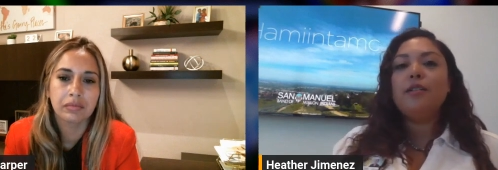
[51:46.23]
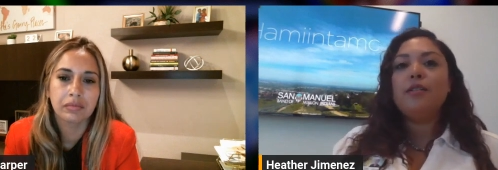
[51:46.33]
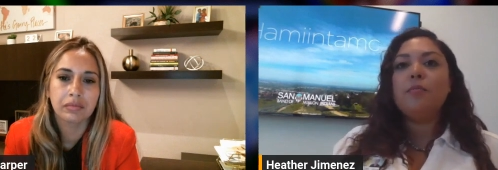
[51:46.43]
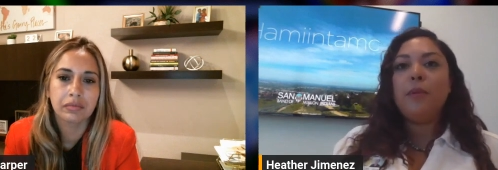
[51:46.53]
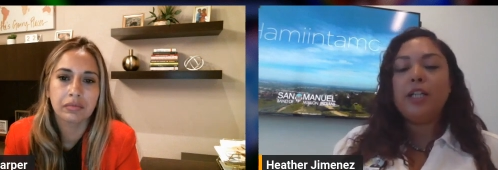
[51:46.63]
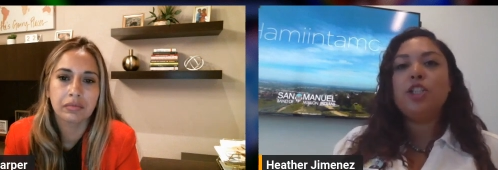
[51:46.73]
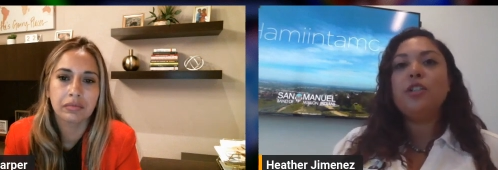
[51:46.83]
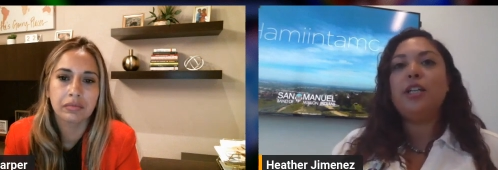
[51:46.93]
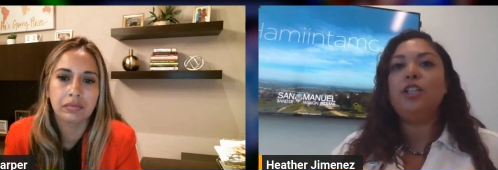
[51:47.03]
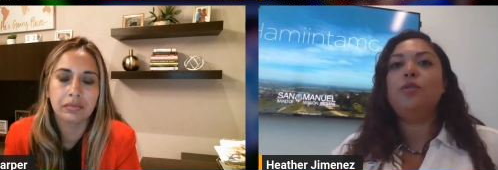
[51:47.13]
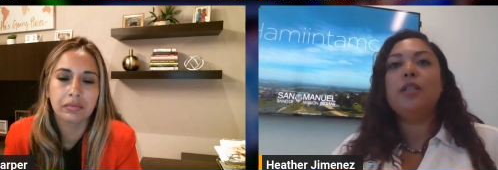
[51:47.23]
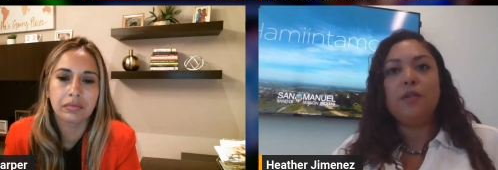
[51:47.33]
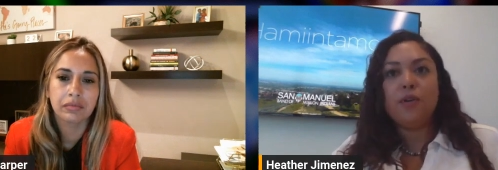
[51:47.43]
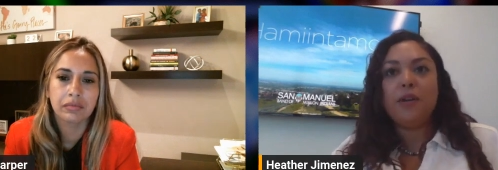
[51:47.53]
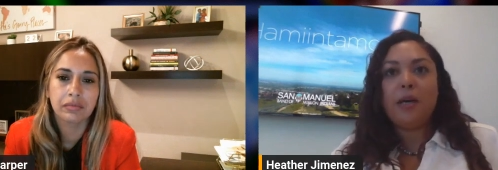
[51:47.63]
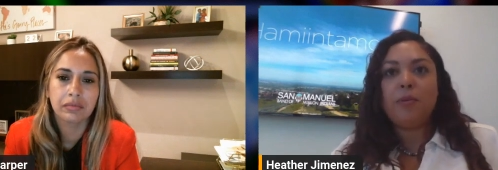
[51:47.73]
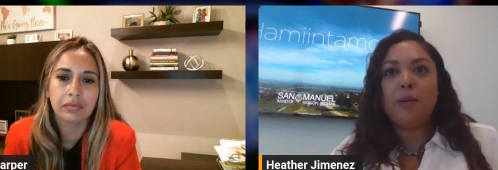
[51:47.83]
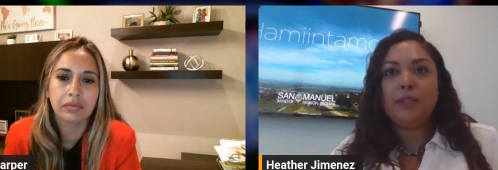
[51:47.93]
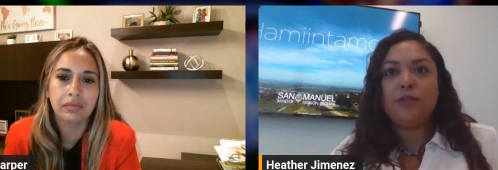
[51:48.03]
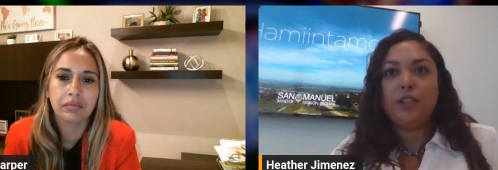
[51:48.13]
Speaker 1: make sure that you deliver on that promise
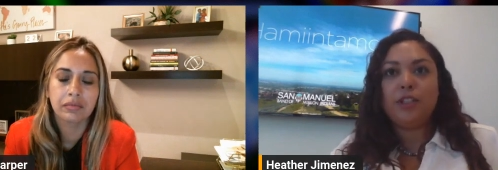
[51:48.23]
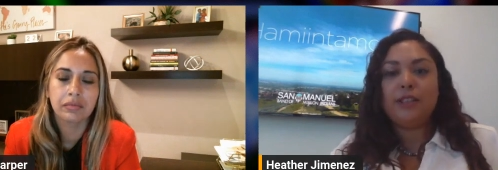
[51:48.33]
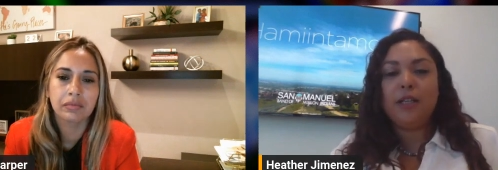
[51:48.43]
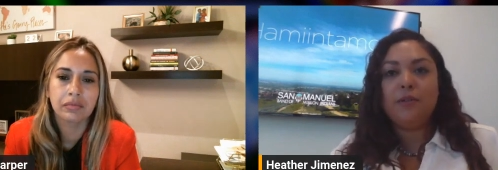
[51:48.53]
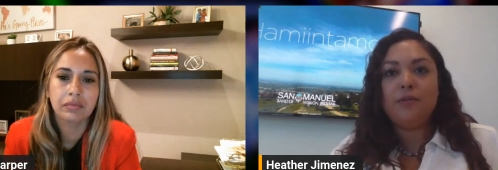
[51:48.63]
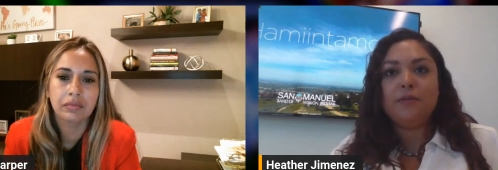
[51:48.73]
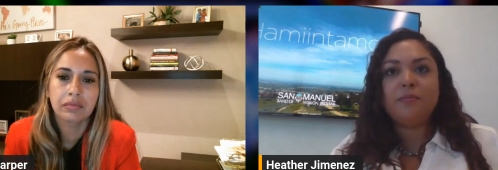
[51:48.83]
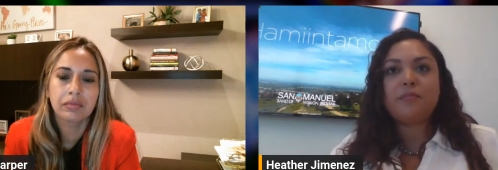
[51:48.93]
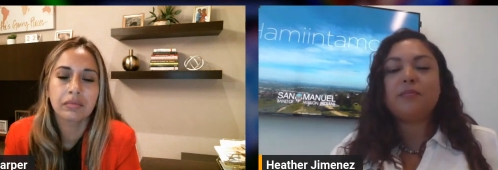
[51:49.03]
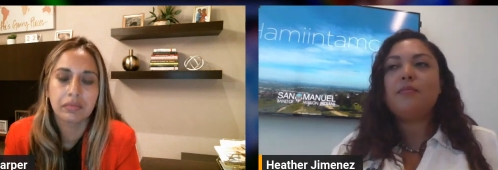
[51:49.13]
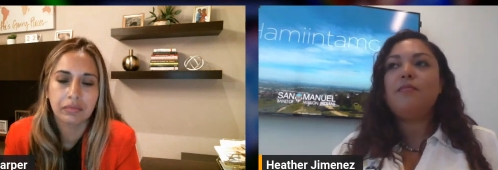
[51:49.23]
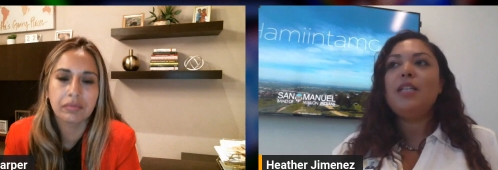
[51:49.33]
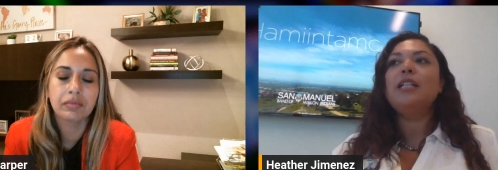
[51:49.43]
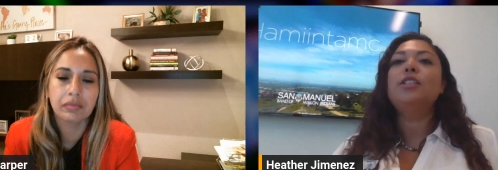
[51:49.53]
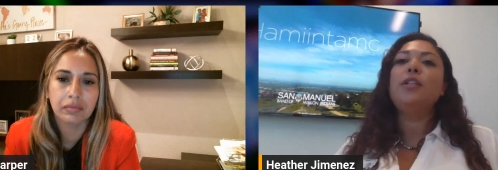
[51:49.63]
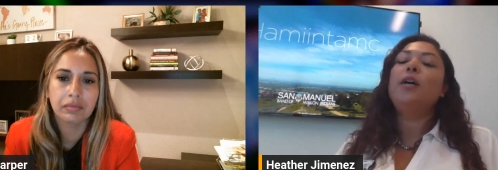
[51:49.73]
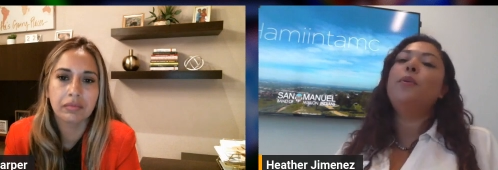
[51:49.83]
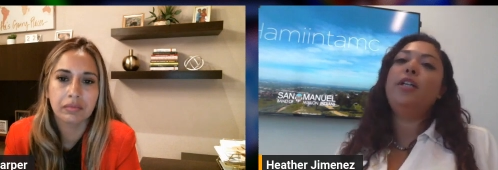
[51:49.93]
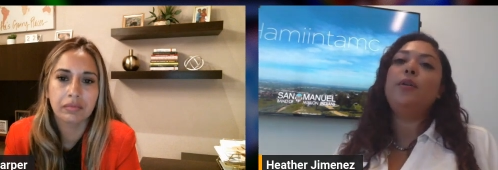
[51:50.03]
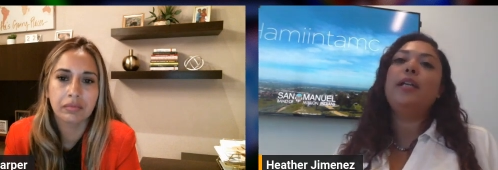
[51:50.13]
for yourself so that way
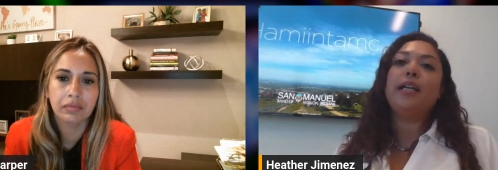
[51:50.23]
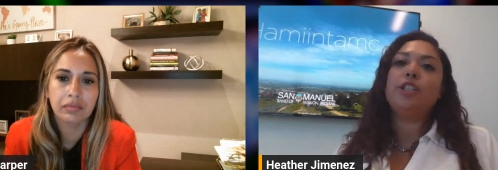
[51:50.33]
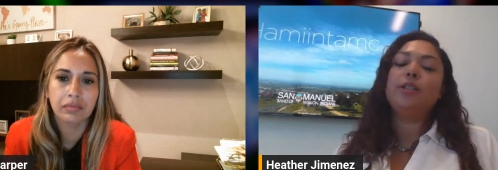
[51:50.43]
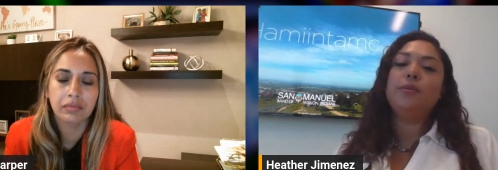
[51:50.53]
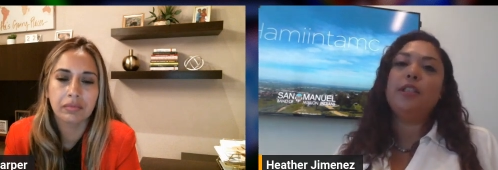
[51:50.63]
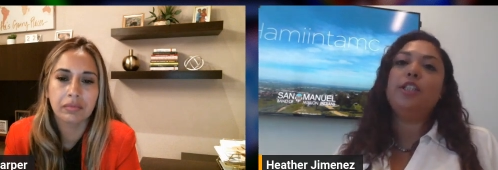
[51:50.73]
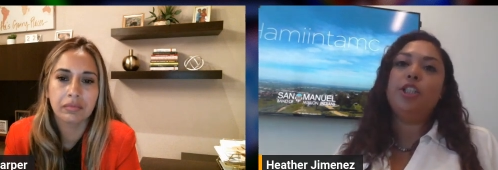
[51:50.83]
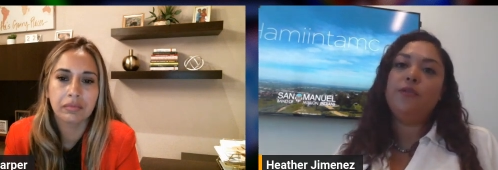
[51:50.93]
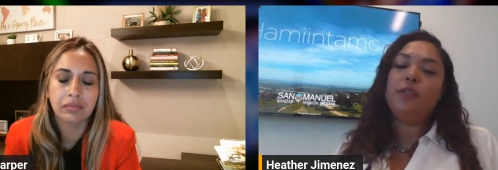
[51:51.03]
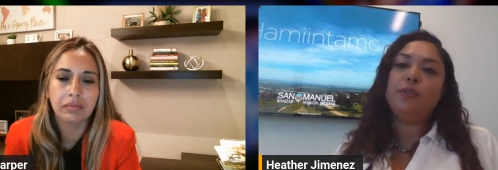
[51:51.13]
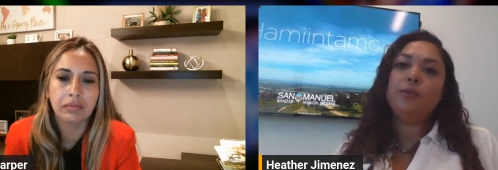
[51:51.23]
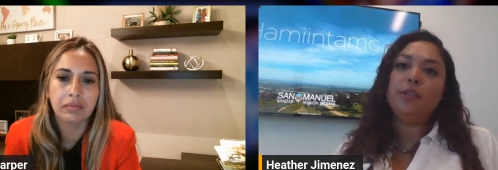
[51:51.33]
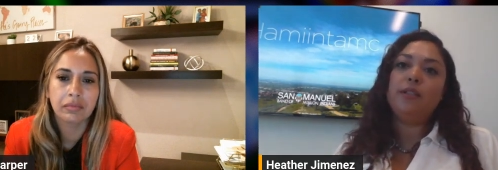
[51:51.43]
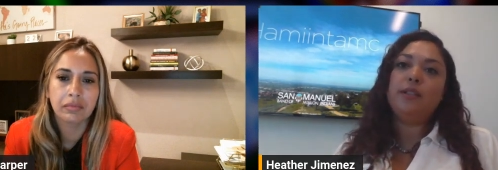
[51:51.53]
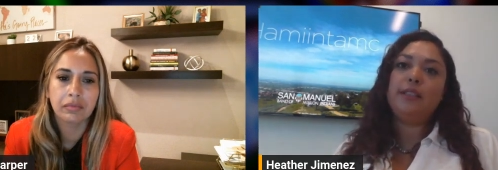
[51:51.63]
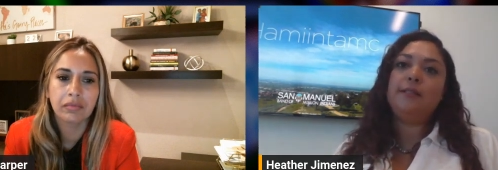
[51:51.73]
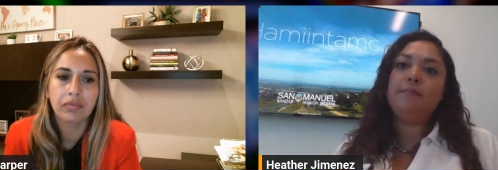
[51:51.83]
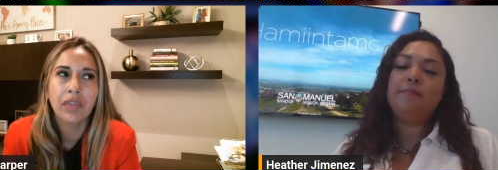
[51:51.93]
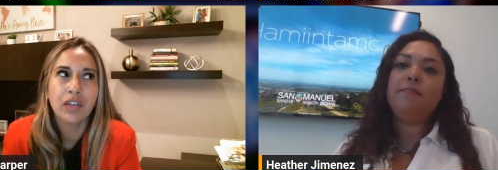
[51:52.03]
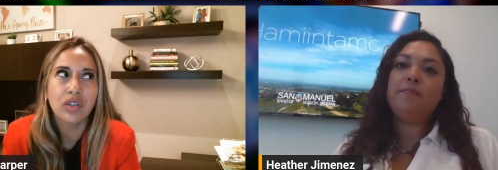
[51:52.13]
you can actually re- achieve those results
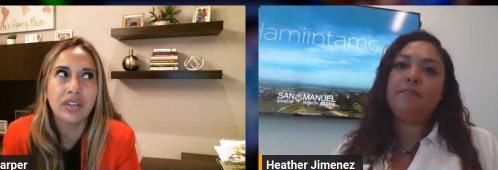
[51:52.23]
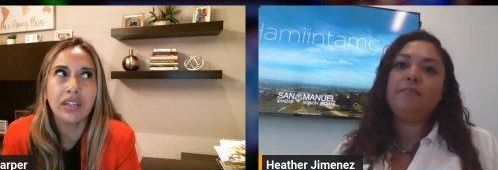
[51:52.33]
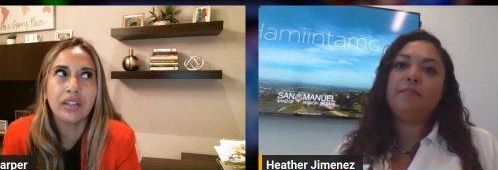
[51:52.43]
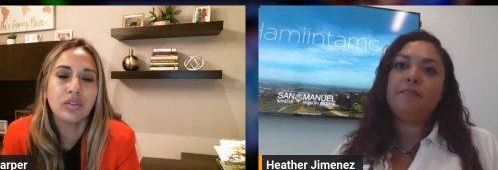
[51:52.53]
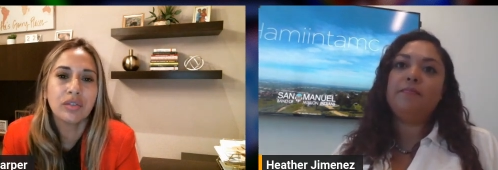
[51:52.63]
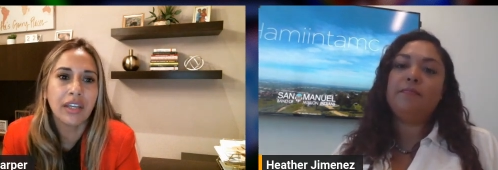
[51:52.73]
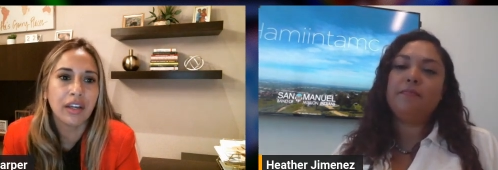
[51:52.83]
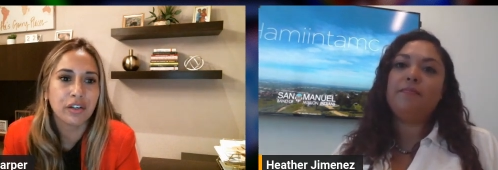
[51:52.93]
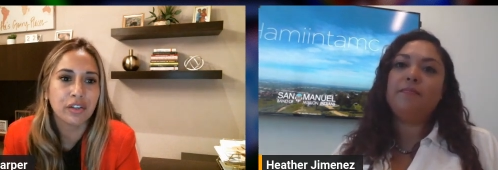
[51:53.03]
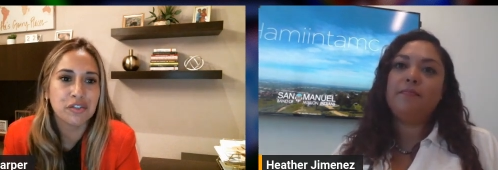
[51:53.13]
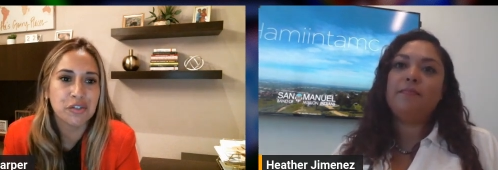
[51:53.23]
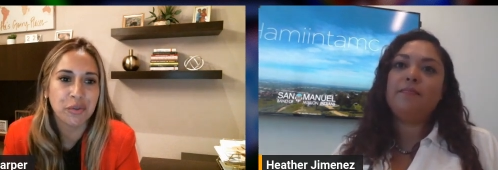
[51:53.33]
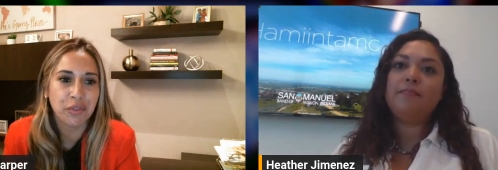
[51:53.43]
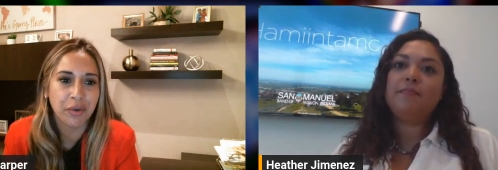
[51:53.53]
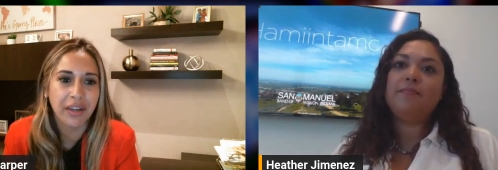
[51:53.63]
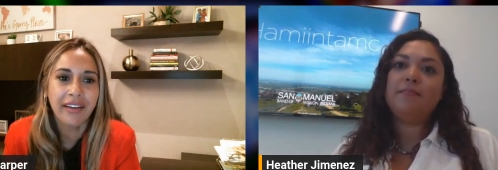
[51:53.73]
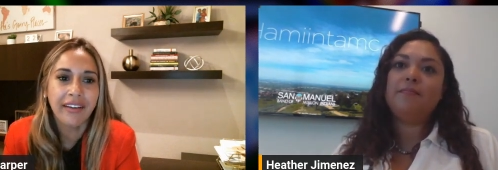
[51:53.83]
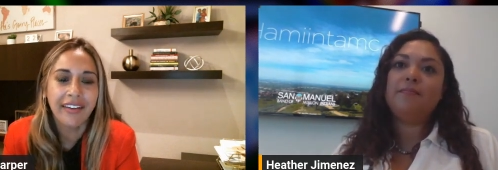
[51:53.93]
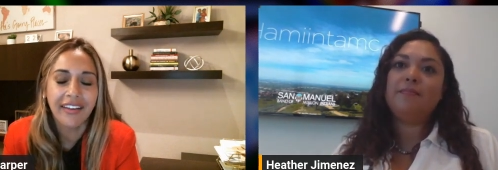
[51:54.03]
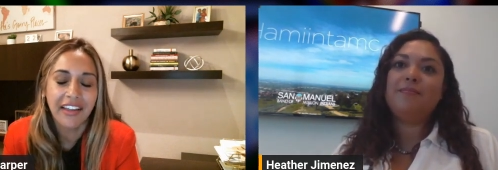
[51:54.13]
Speaker 2: so I think you hit on your two and three.
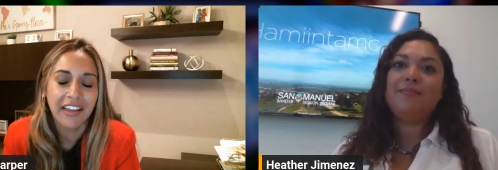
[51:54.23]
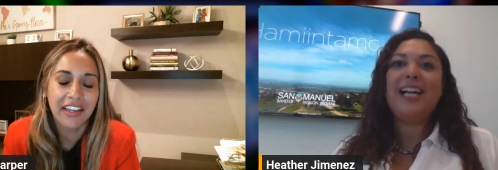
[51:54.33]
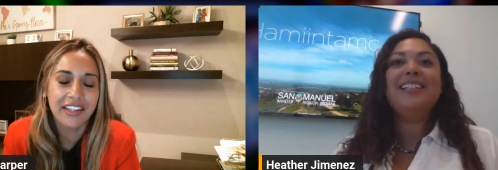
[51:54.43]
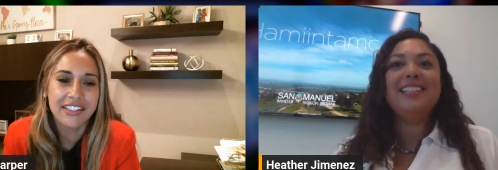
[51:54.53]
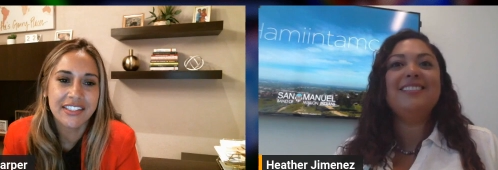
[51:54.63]
I did.